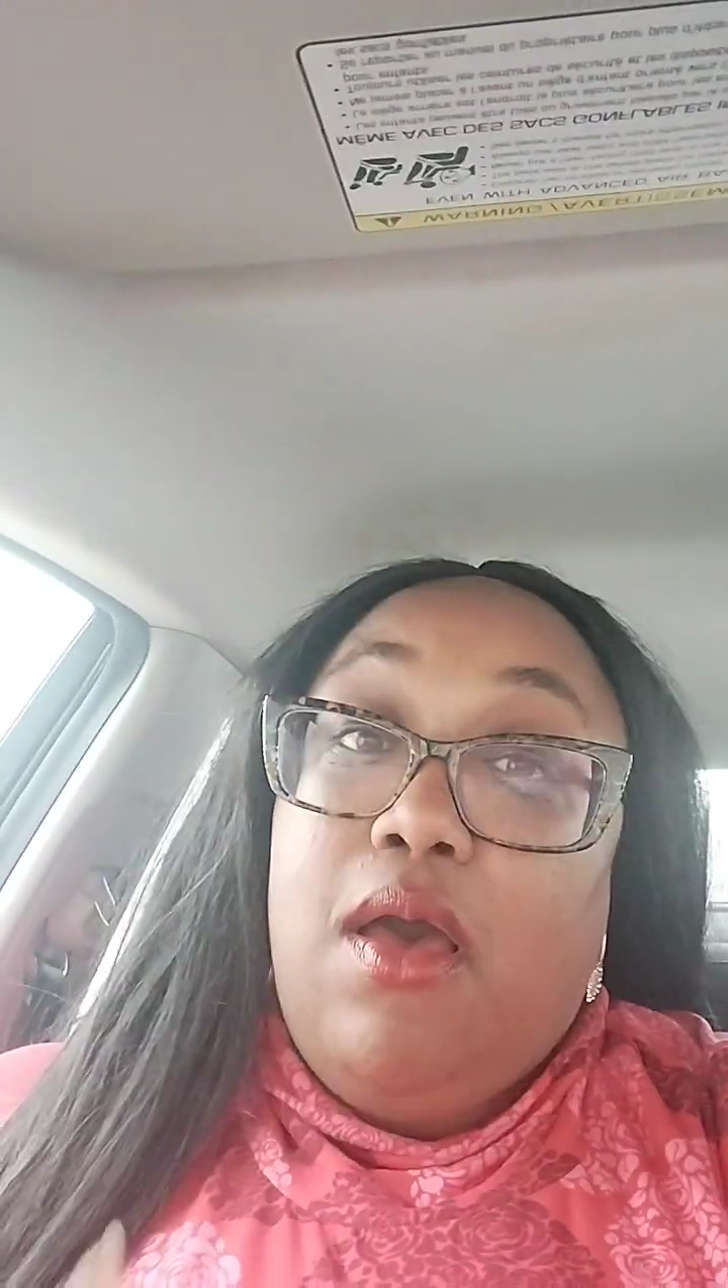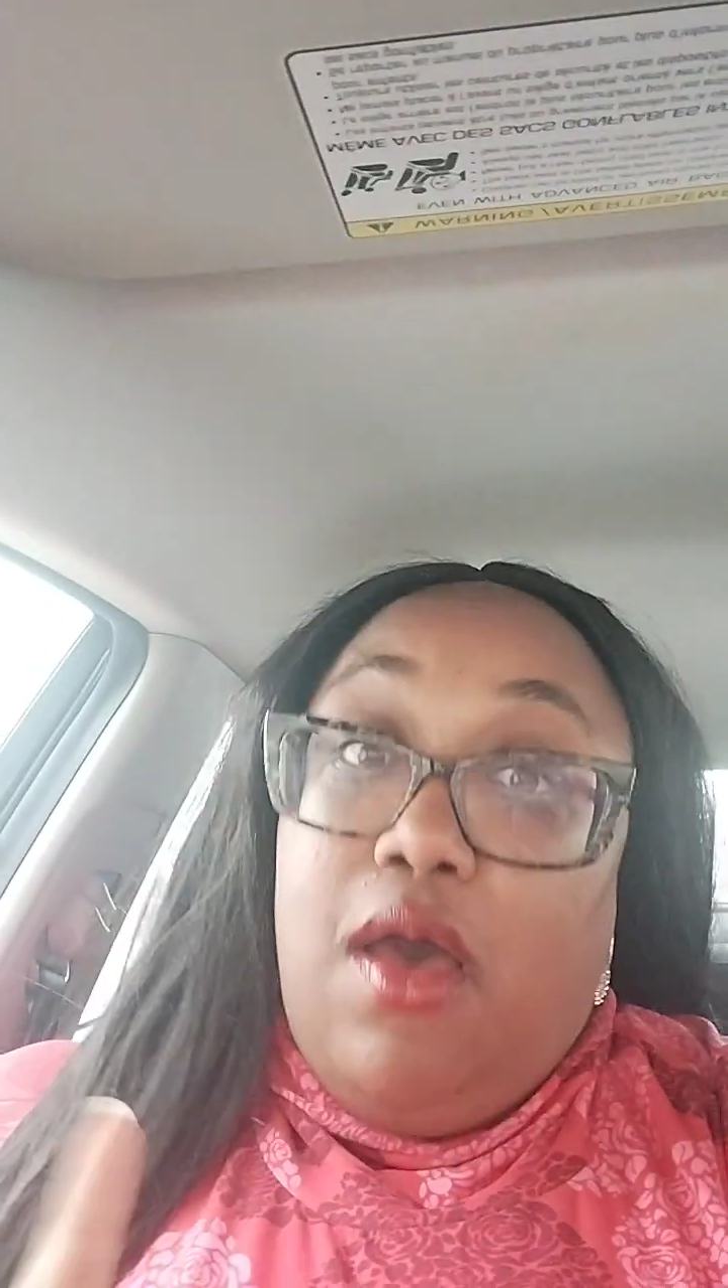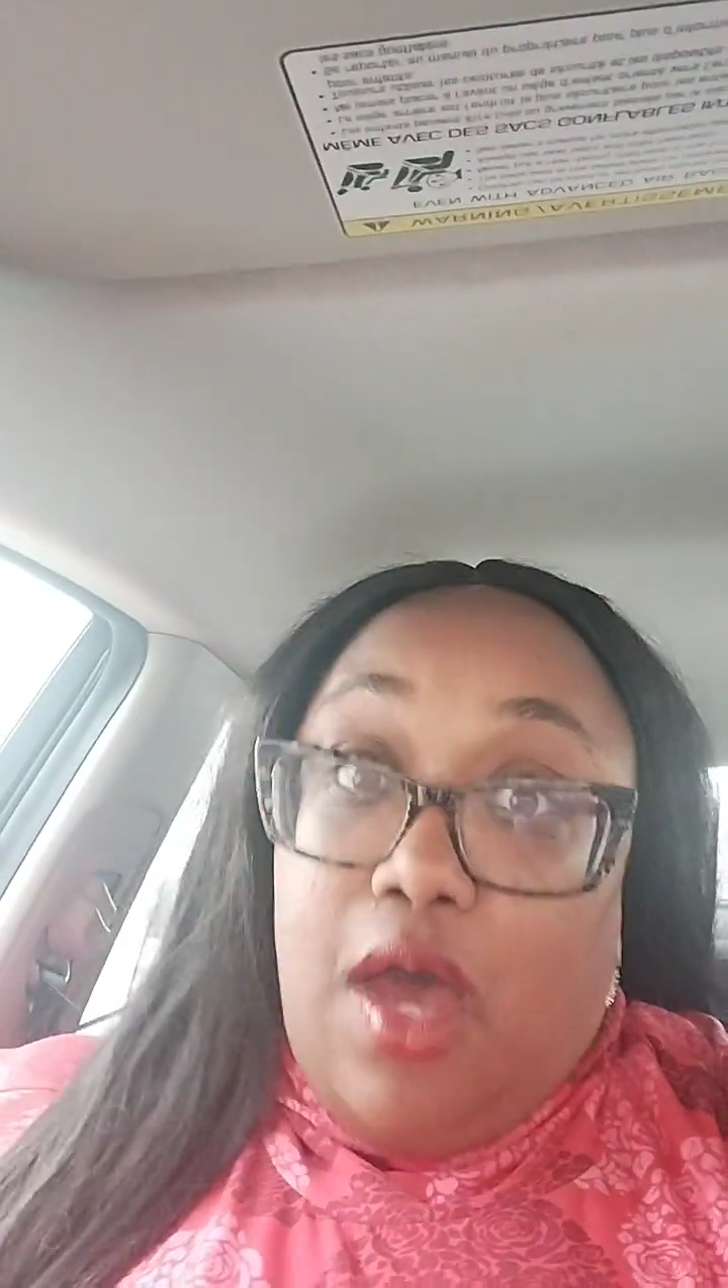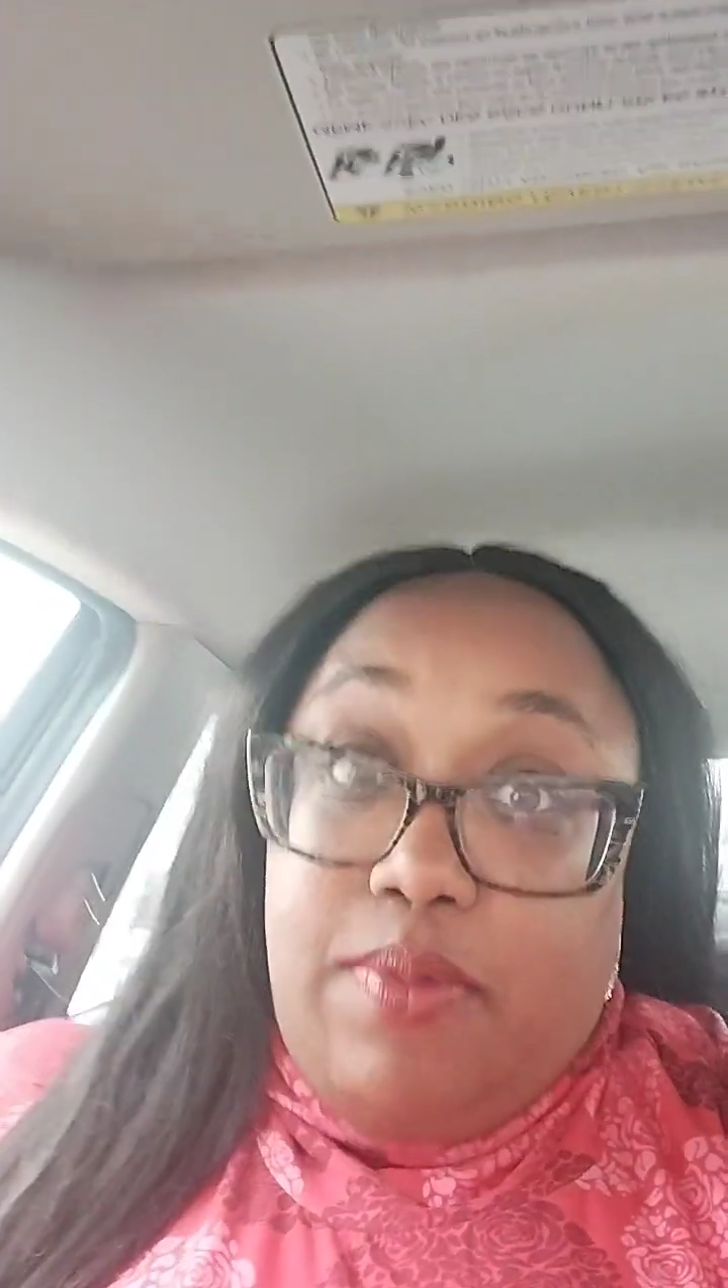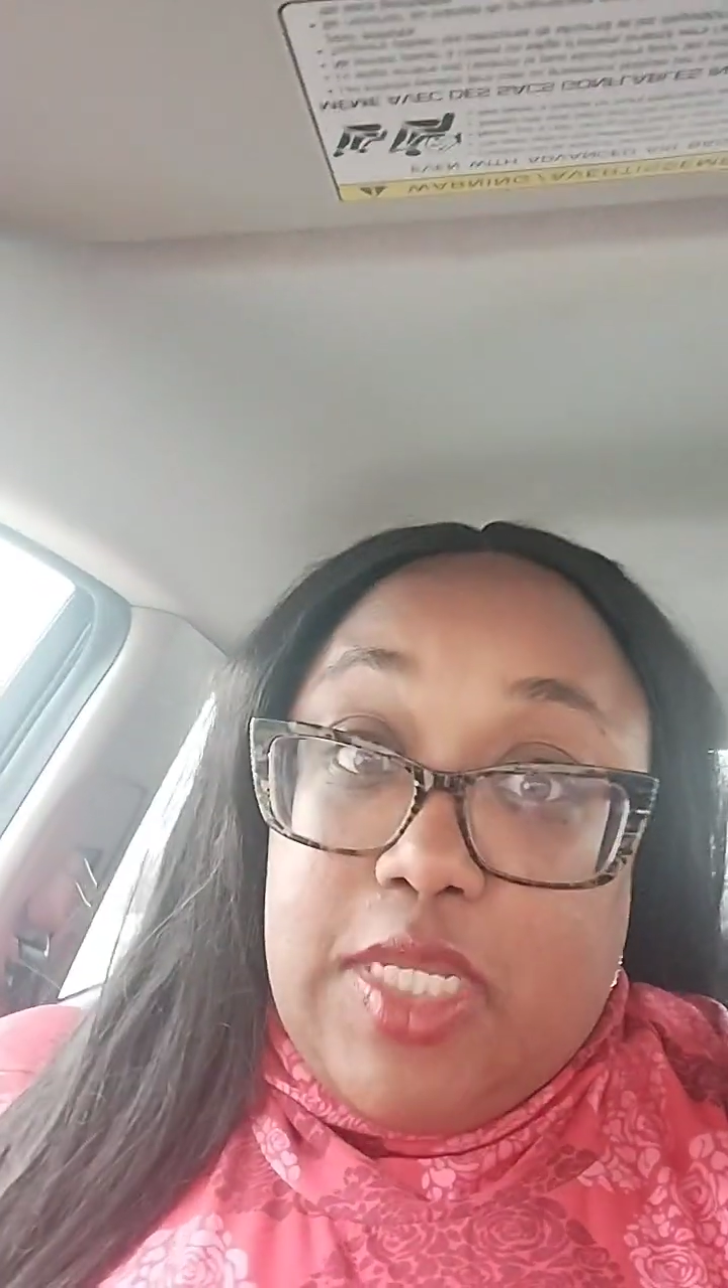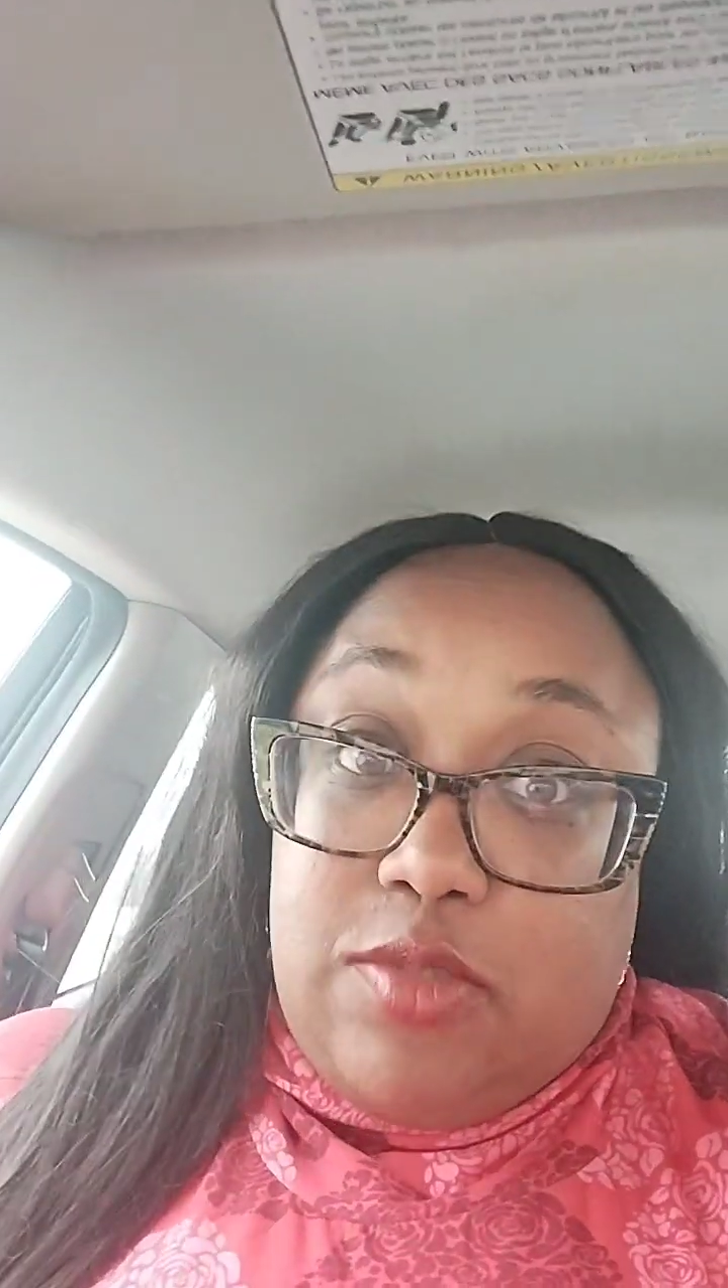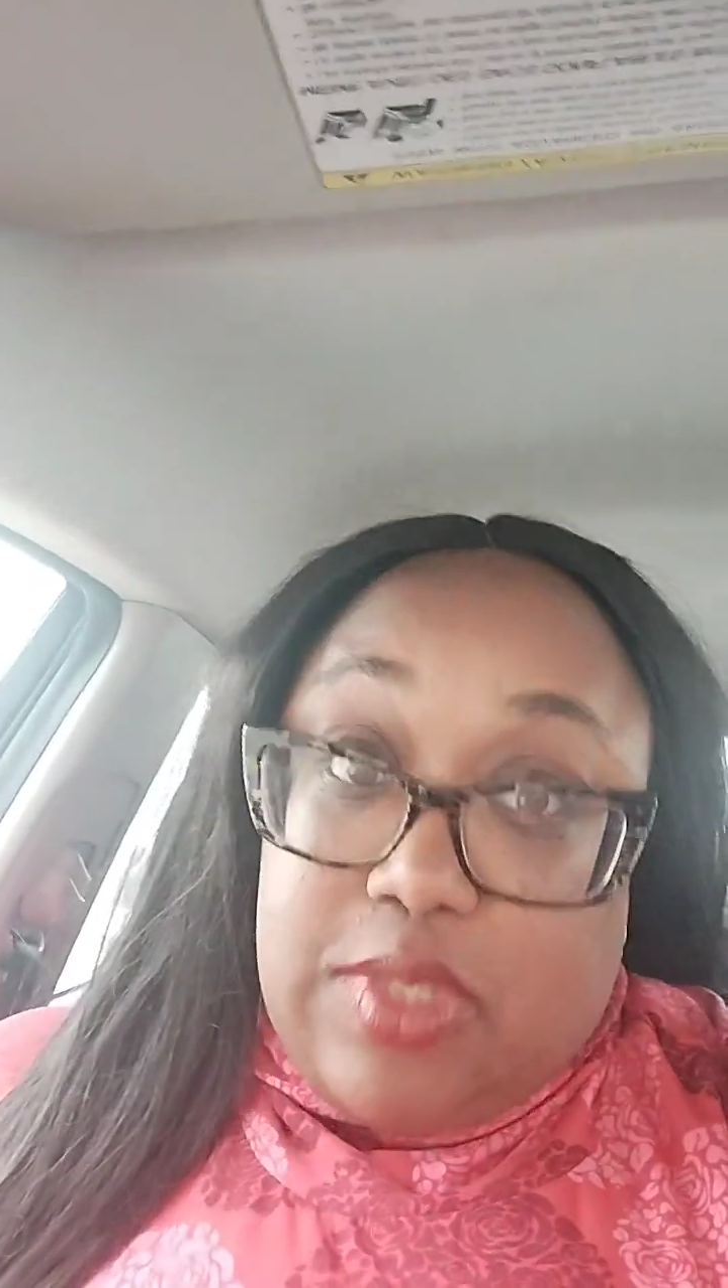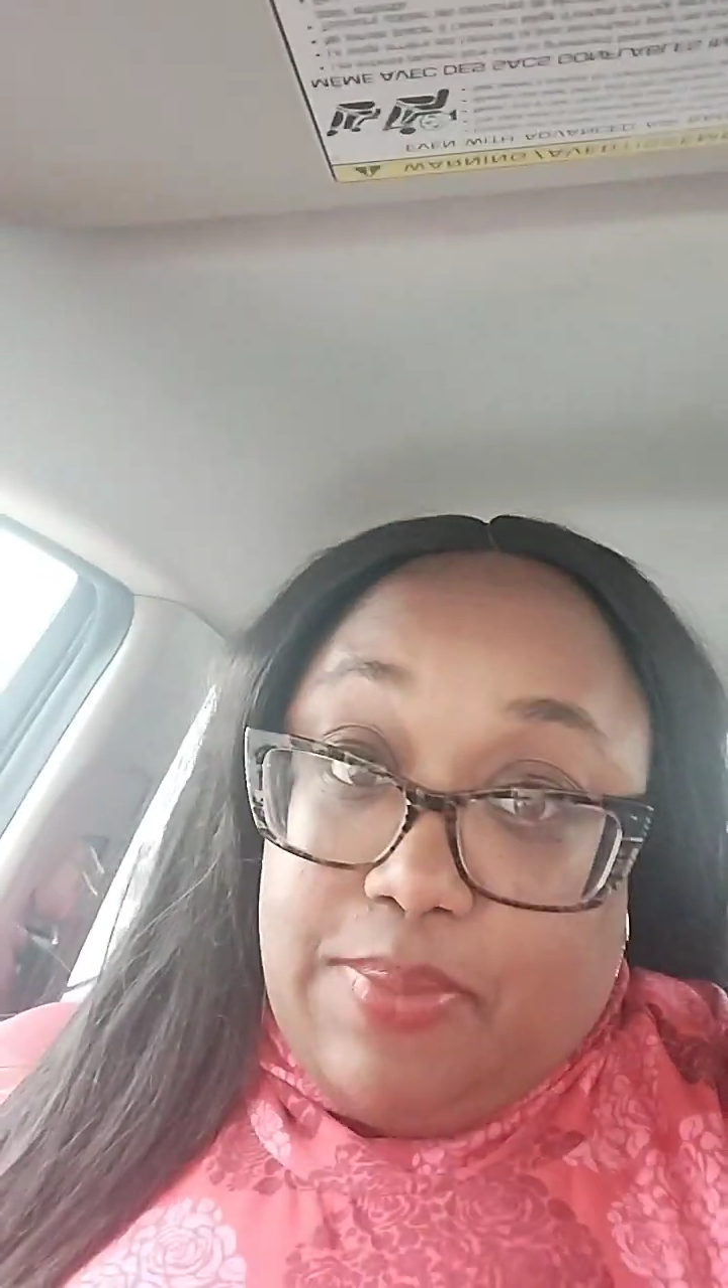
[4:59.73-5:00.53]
Hope this was a